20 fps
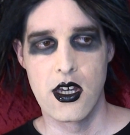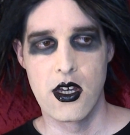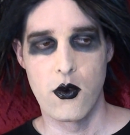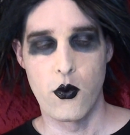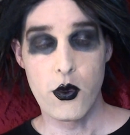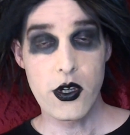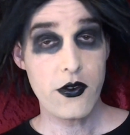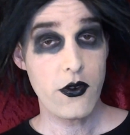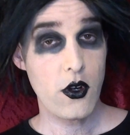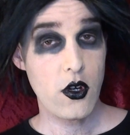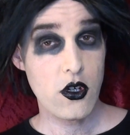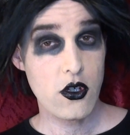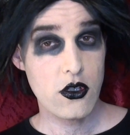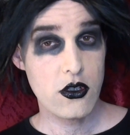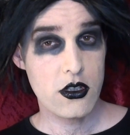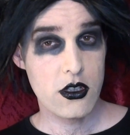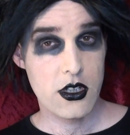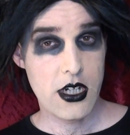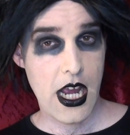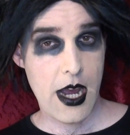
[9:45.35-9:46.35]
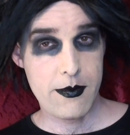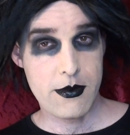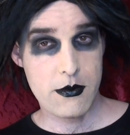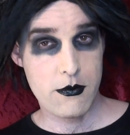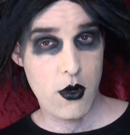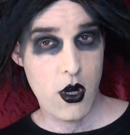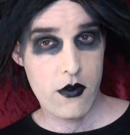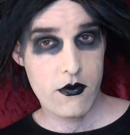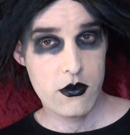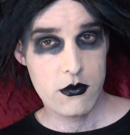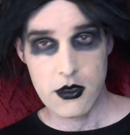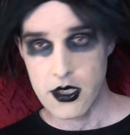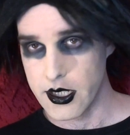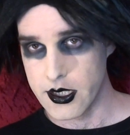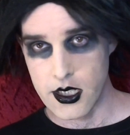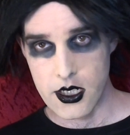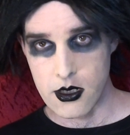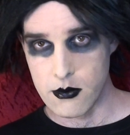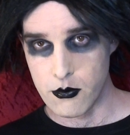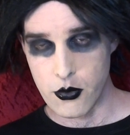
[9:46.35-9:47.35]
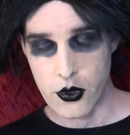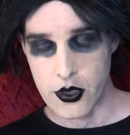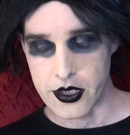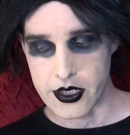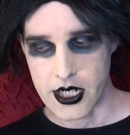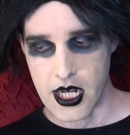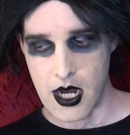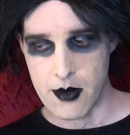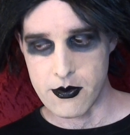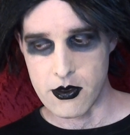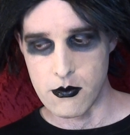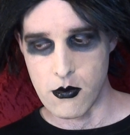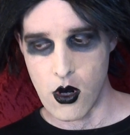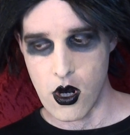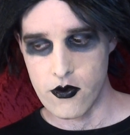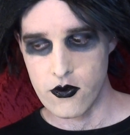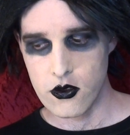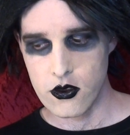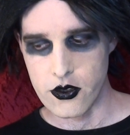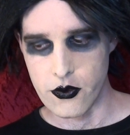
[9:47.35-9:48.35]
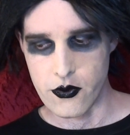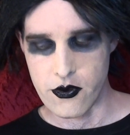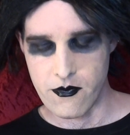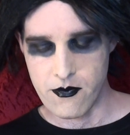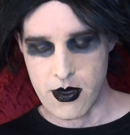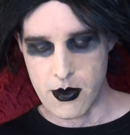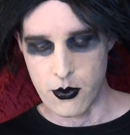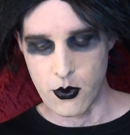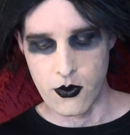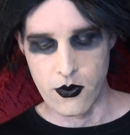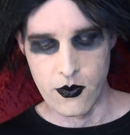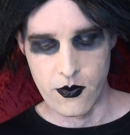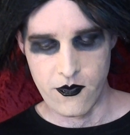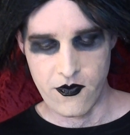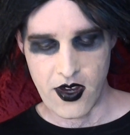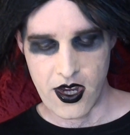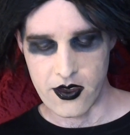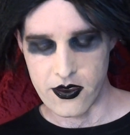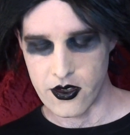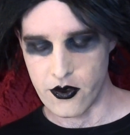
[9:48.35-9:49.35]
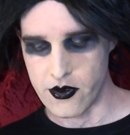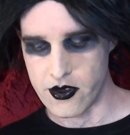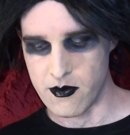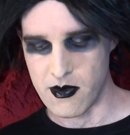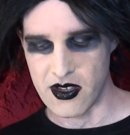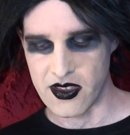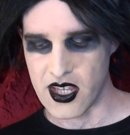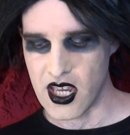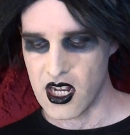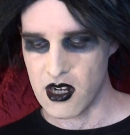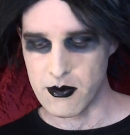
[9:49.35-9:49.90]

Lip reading: Would have hurt Captain Marvel. Glad they didn't put it in Captain Marvel. There was fan theories about that.